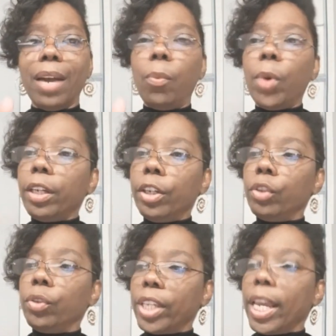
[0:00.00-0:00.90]
what are
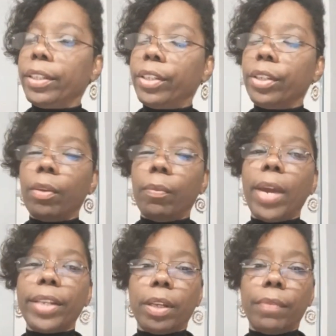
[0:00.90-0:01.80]
you saying to the
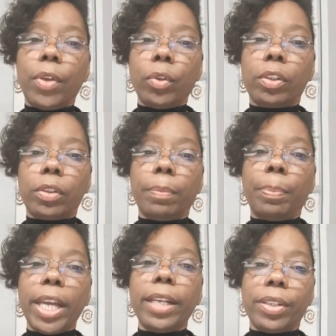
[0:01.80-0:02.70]
rest of those
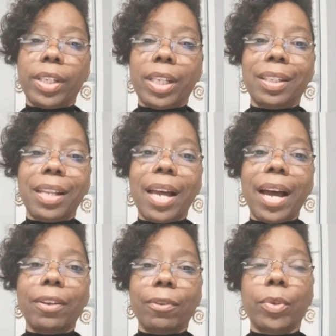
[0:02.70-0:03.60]
players in the
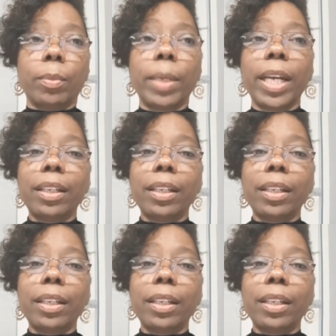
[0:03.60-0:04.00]
locker room?